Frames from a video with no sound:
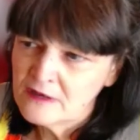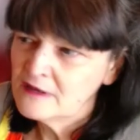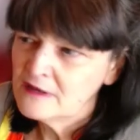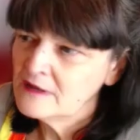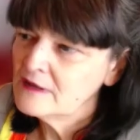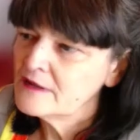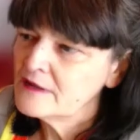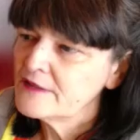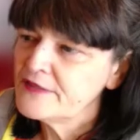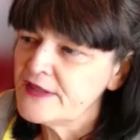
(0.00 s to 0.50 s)

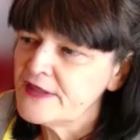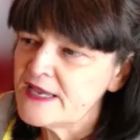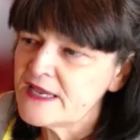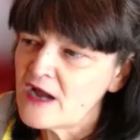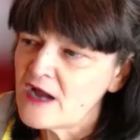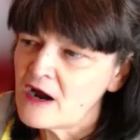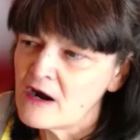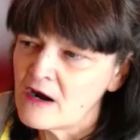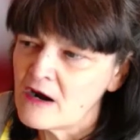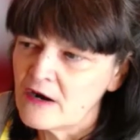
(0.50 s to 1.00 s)
they
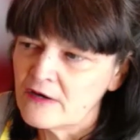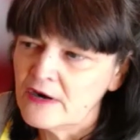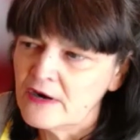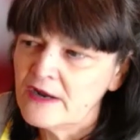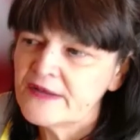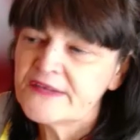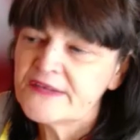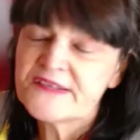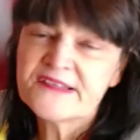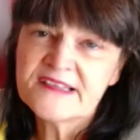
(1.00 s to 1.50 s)
are
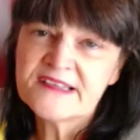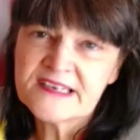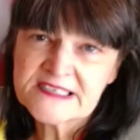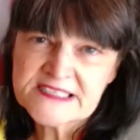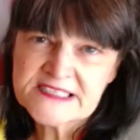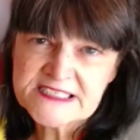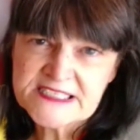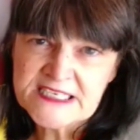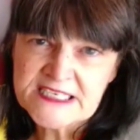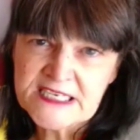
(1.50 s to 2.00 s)

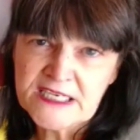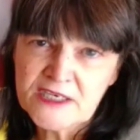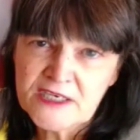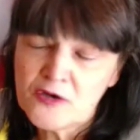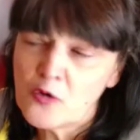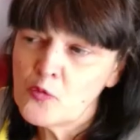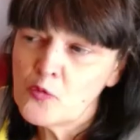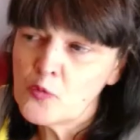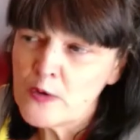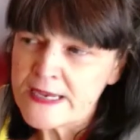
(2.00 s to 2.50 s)
16
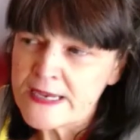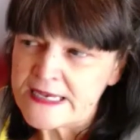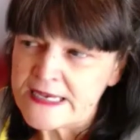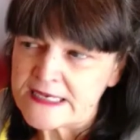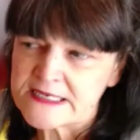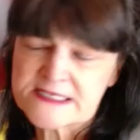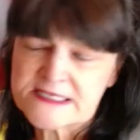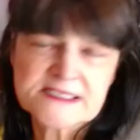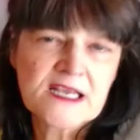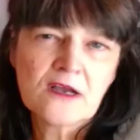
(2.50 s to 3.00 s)

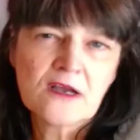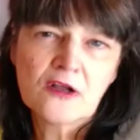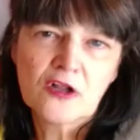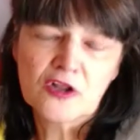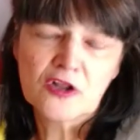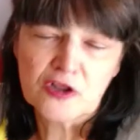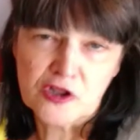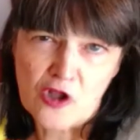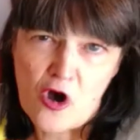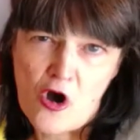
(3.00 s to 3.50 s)
weeks
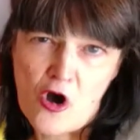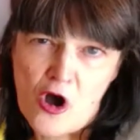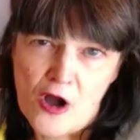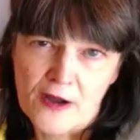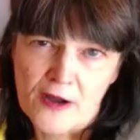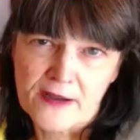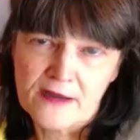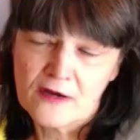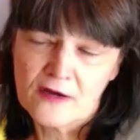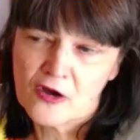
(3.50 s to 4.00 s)

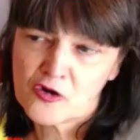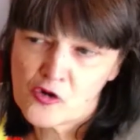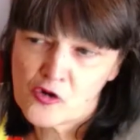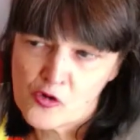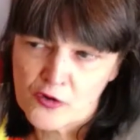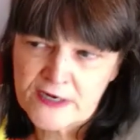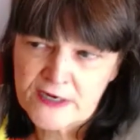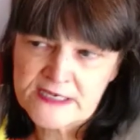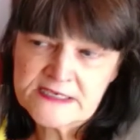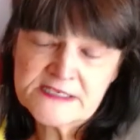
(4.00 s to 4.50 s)
long,
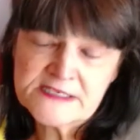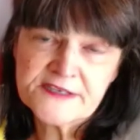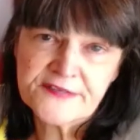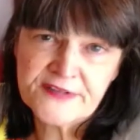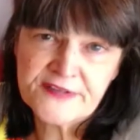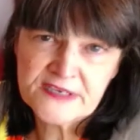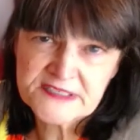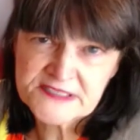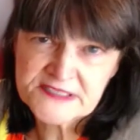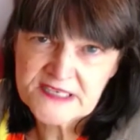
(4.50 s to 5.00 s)
according to
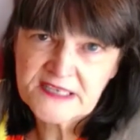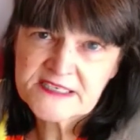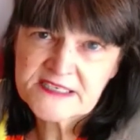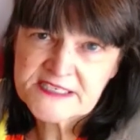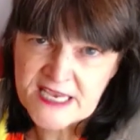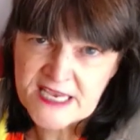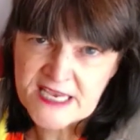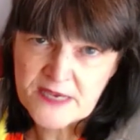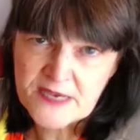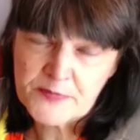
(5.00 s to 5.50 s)
this
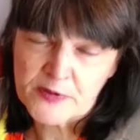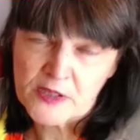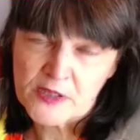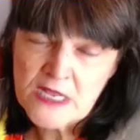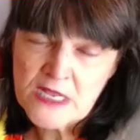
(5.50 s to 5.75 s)
table.